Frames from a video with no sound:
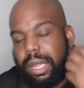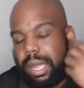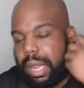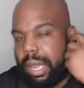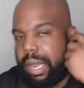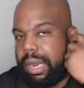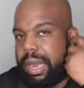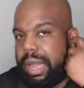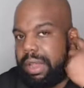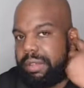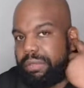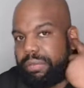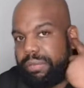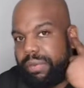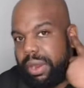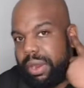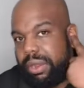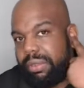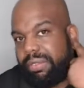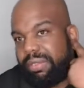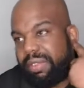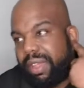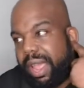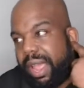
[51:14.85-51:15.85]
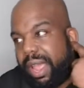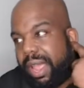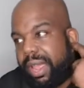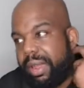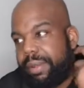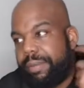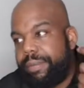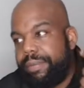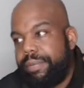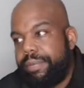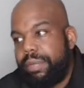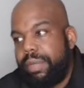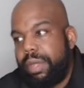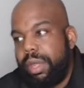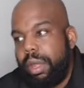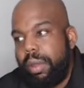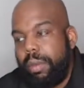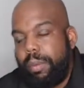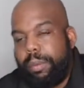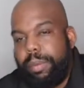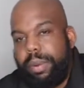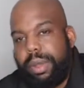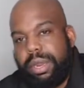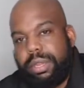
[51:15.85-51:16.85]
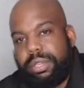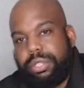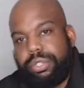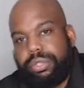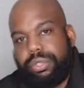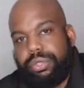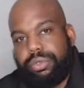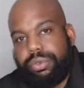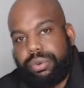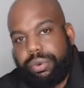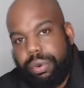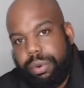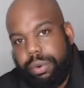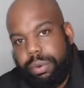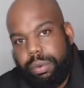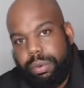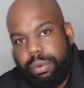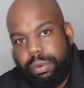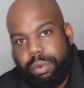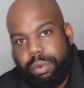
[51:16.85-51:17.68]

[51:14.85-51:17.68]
And that's very sad, but it's true.